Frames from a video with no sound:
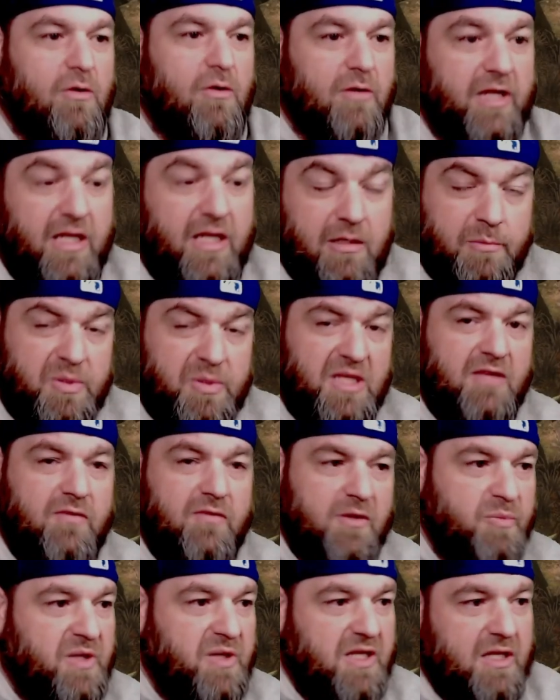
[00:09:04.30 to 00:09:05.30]
in
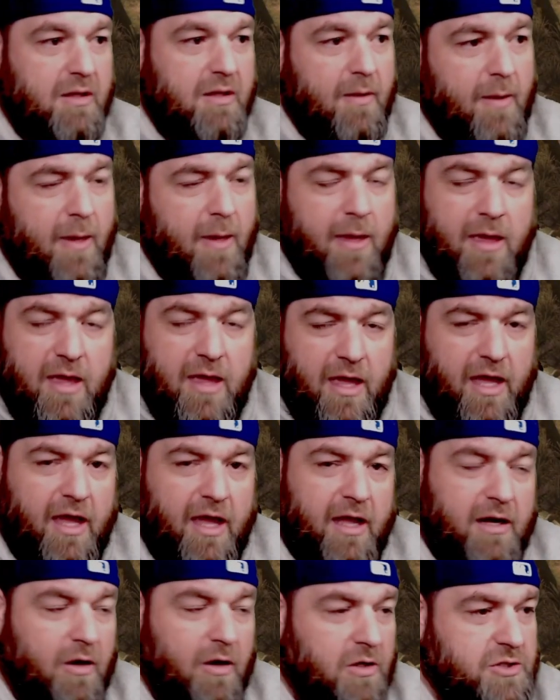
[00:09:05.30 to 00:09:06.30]
PvP,
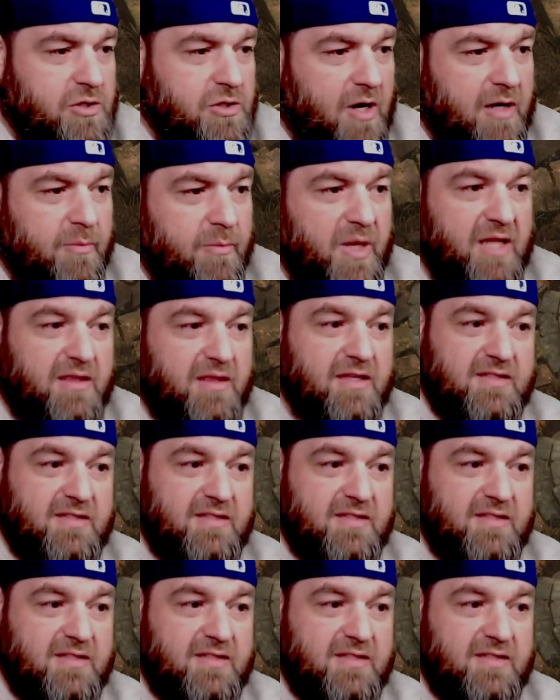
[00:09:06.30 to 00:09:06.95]
and I'll try to make this